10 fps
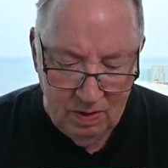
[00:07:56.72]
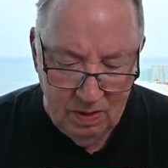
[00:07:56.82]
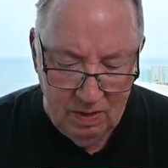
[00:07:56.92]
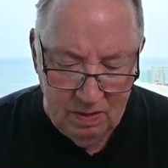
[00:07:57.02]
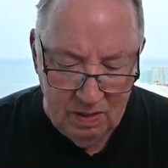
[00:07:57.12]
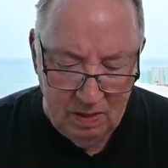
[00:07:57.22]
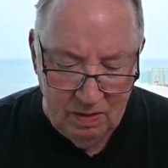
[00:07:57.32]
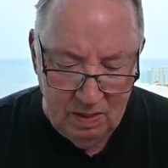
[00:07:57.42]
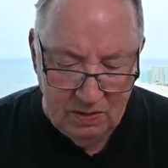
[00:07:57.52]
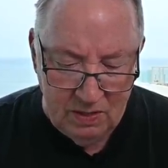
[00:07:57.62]
He, he,
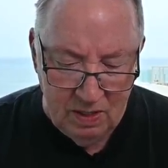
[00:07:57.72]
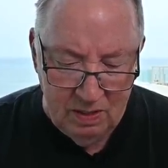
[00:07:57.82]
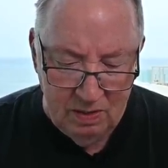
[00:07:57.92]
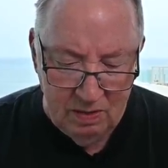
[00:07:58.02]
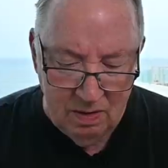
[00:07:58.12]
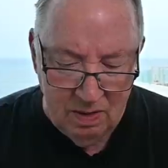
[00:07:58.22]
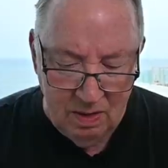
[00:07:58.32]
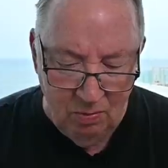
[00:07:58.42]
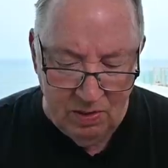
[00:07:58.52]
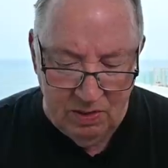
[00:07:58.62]
he said
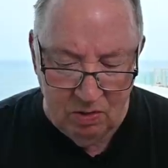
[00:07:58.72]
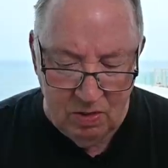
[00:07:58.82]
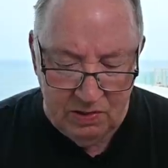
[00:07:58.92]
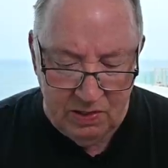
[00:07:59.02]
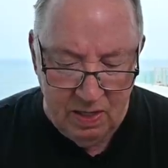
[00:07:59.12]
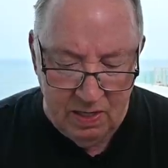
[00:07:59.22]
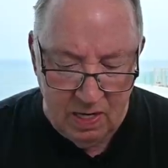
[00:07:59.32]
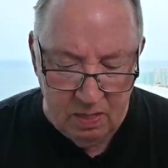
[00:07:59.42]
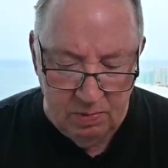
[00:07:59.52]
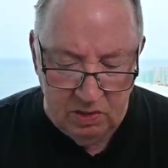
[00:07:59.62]
he wasn't going to say it
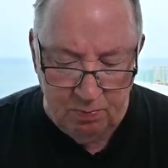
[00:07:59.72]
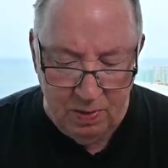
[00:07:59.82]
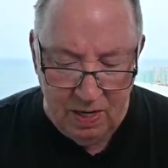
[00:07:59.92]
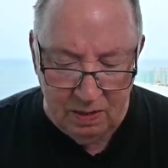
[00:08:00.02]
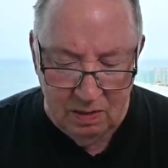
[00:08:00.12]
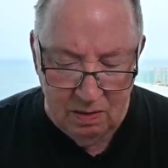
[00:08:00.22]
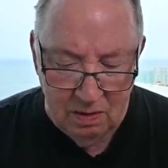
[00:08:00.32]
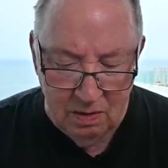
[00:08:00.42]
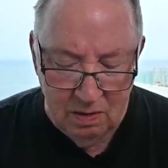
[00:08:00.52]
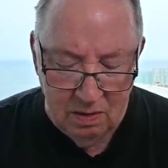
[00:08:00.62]
out of respect,
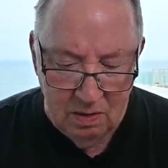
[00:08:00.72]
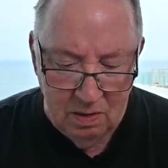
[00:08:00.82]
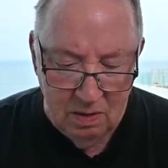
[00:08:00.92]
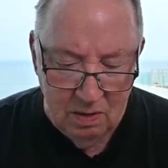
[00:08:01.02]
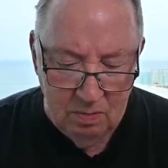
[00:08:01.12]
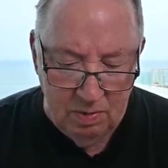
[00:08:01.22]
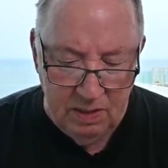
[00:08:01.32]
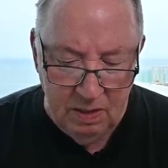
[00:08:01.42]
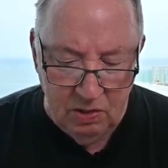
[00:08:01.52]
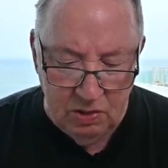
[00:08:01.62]
but
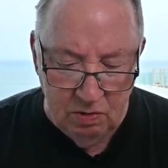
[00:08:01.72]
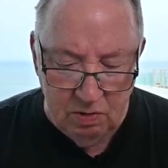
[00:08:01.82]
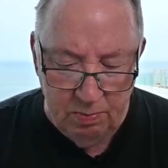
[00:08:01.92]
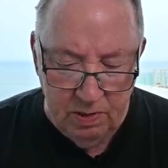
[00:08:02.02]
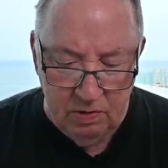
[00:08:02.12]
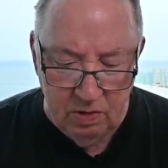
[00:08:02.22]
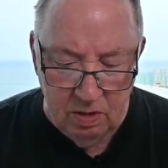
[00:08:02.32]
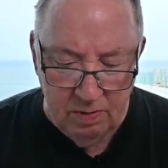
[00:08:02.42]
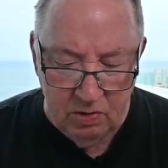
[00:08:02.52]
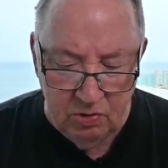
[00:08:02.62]
then he shows a picture
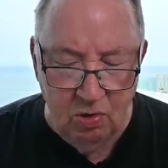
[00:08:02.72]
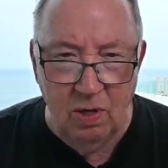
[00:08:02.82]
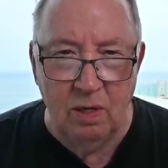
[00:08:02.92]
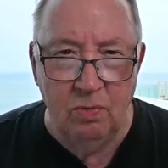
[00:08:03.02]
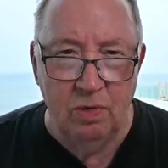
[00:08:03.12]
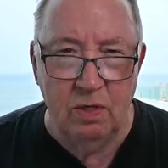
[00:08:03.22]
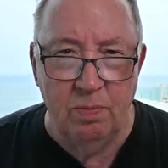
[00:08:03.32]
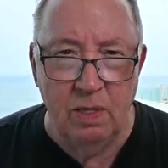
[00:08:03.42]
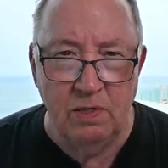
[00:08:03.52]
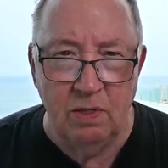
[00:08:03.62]
of a toilet with a bunch